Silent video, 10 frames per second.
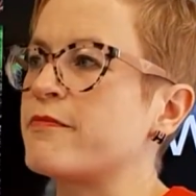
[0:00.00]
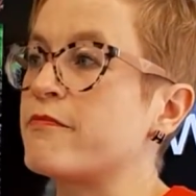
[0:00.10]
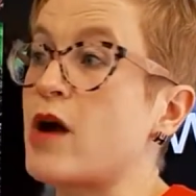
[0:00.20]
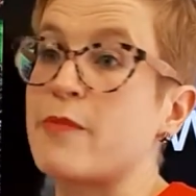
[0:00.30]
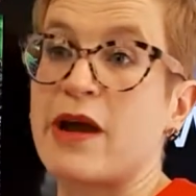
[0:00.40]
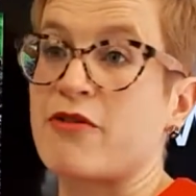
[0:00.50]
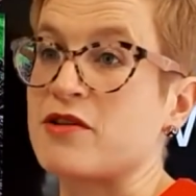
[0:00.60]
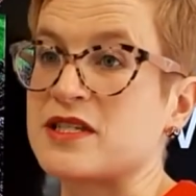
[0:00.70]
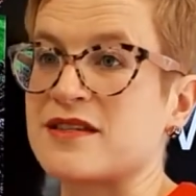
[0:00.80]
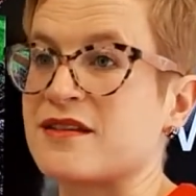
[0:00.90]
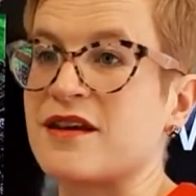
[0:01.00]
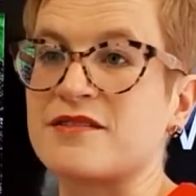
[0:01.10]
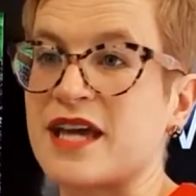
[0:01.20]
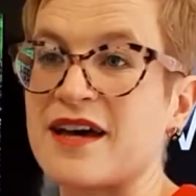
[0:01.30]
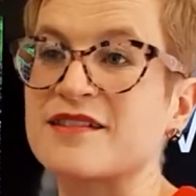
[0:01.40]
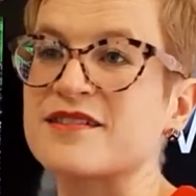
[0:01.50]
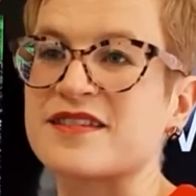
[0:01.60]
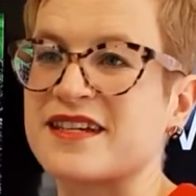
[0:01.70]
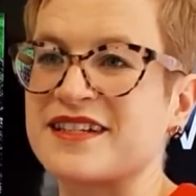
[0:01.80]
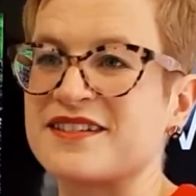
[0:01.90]
My background is in
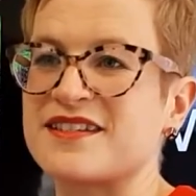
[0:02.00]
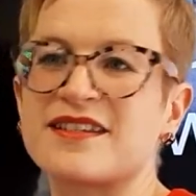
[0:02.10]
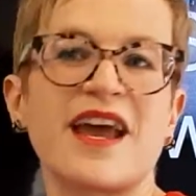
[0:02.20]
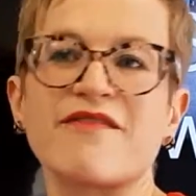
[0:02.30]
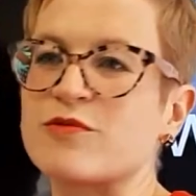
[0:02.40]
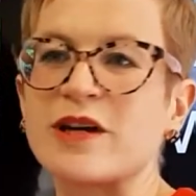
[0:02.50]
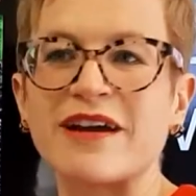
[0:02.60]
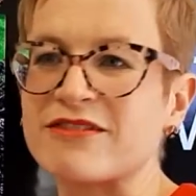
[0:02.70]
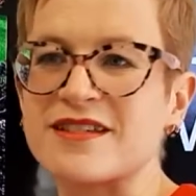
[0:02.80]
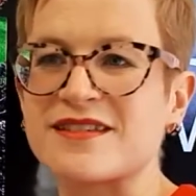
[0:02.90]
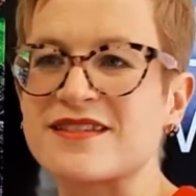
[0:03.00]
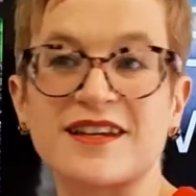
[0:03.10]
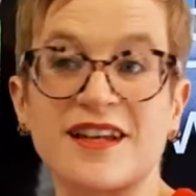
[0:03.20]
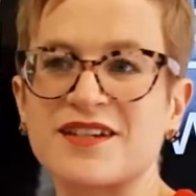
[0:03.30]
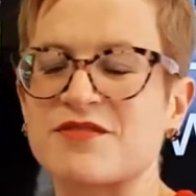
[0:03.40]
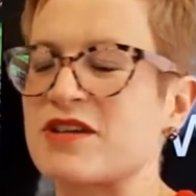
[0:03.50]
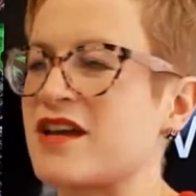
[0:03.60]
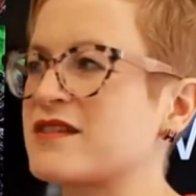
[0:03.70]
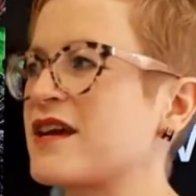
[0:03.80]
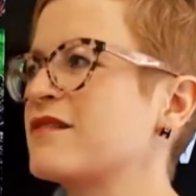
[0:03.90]
hotels, and everywhere is a luxury
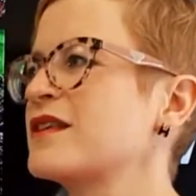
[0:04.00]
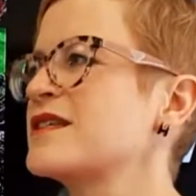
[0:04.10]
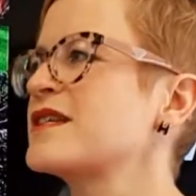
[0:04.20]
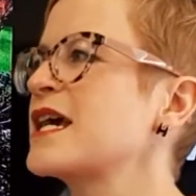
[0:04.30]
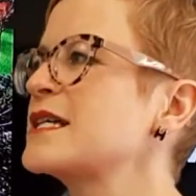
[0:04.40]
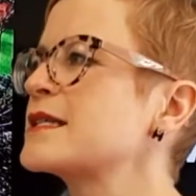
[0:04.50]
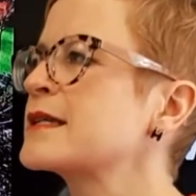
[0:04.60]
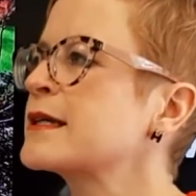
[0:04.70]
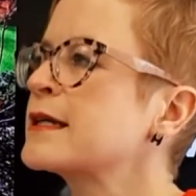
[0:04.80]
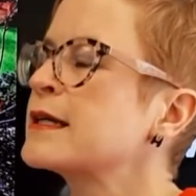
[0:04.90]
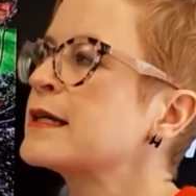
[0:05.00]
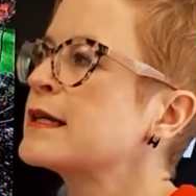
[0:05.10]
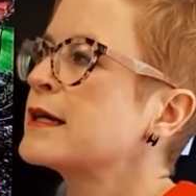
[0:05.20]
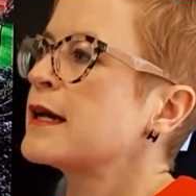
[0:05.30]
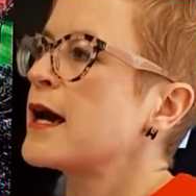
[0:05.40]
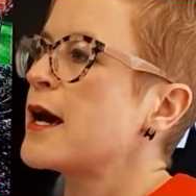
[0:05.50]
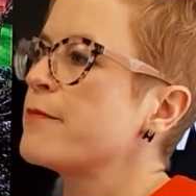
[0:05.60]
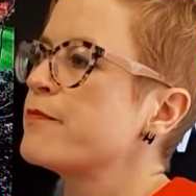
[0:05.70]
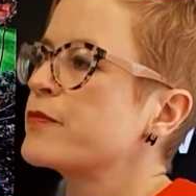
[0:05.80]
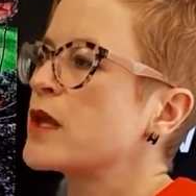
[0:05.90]
hotel these days.
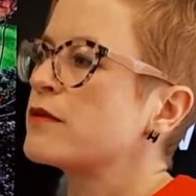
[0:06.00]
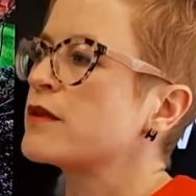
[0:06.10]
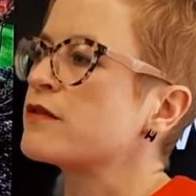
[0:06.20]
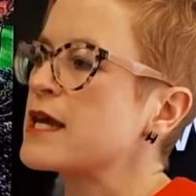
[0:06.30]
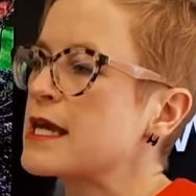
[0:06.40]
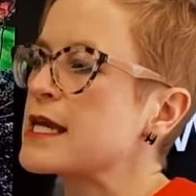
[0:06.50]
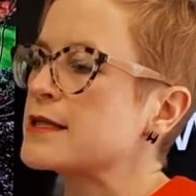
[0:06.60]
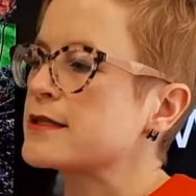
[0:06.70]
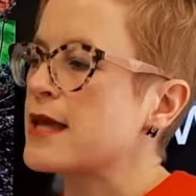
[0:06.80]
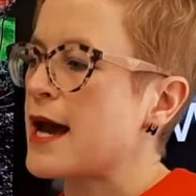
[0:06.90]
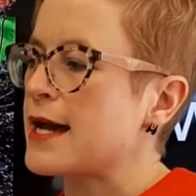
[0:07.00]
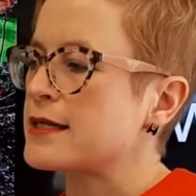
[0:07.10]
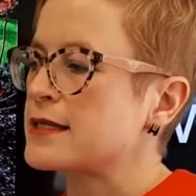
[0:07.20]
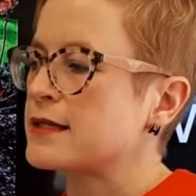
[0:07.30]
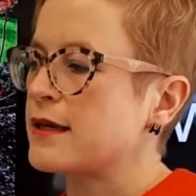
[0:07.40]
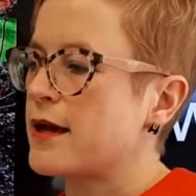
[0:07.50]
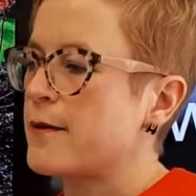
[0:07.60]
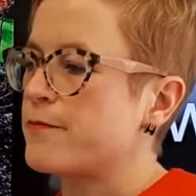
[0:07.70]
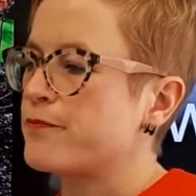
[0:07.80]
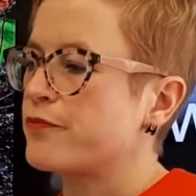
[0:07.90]
The thing is that
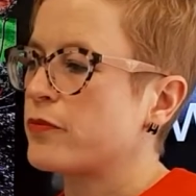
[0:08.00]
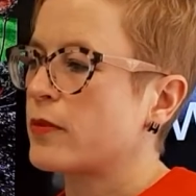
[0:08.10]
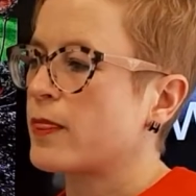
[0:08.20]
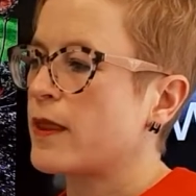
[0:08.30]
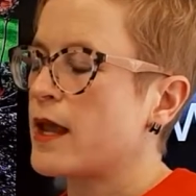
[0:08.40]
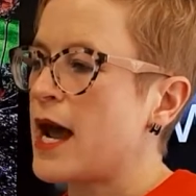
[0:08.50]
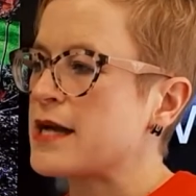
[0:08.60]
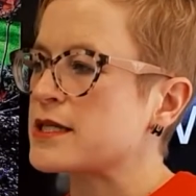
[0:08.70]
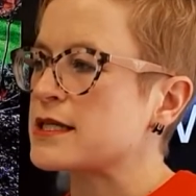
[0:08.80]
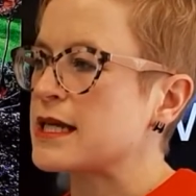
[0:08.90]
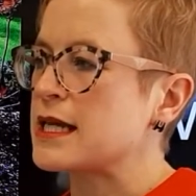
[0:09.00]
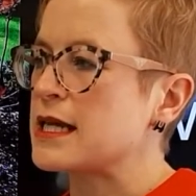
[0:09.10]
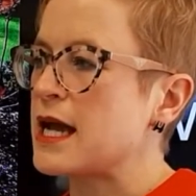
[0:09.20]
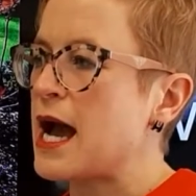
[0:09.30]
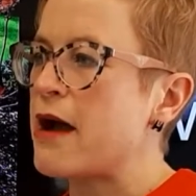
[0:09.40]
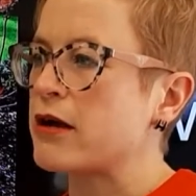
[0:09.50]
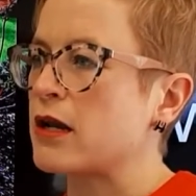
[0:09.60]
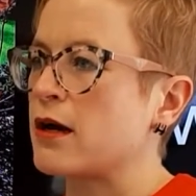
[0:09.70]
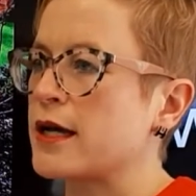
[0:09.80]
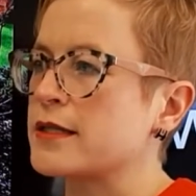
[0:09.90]
actually our
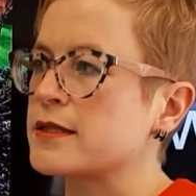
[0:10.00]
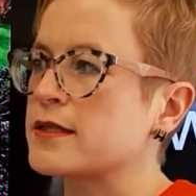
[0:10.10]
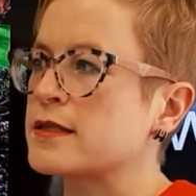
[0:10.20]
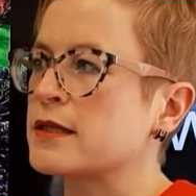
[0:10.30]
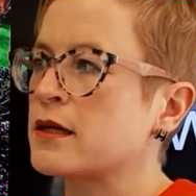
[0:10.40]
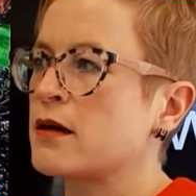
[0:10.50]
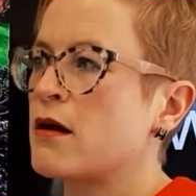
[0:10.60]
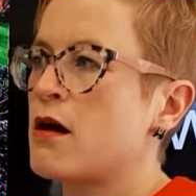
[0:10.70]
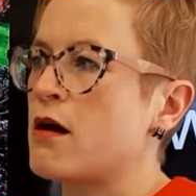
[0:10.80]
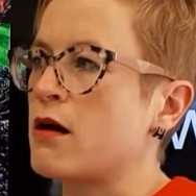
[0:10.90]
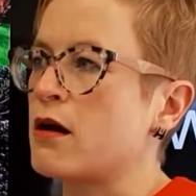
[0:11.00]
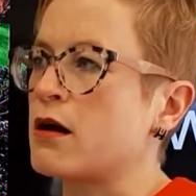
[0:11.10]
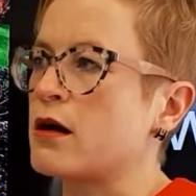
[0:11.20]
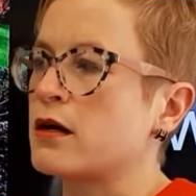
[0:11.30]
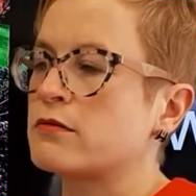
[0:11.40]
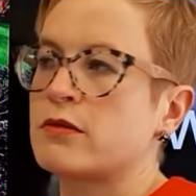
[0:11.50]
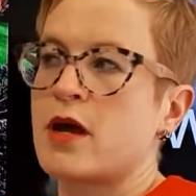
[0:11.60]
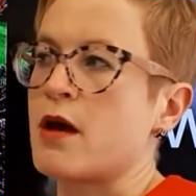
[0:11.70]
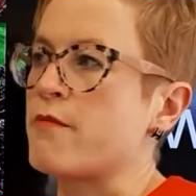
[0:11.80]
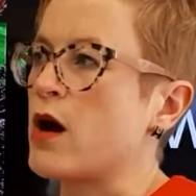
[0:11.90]
clients are
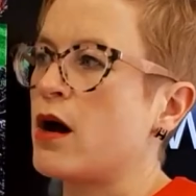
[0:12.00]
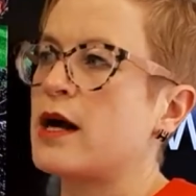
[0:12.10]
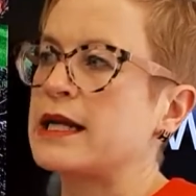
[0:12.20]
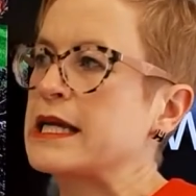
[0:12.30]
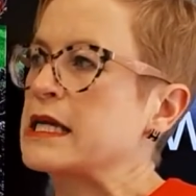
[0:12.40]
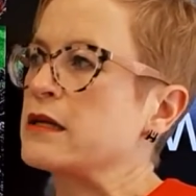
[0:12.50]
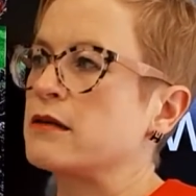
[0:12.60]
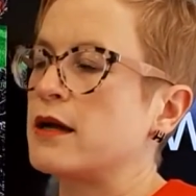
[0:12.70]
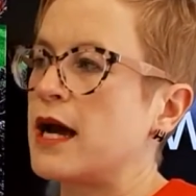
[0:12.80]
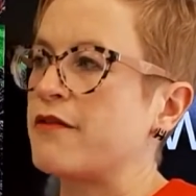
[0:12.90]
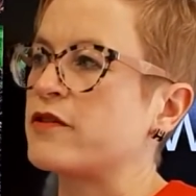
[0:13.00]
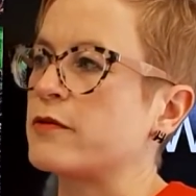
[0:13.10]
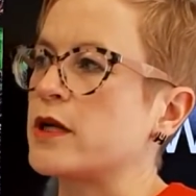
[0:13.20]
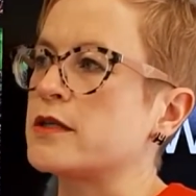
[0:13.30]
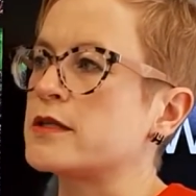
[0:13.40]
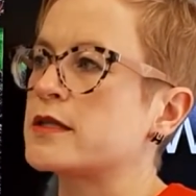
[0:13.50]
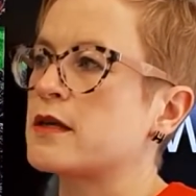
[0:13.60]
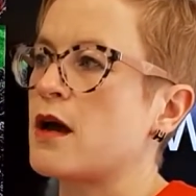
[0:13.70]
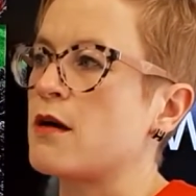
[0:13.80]
highly affluent,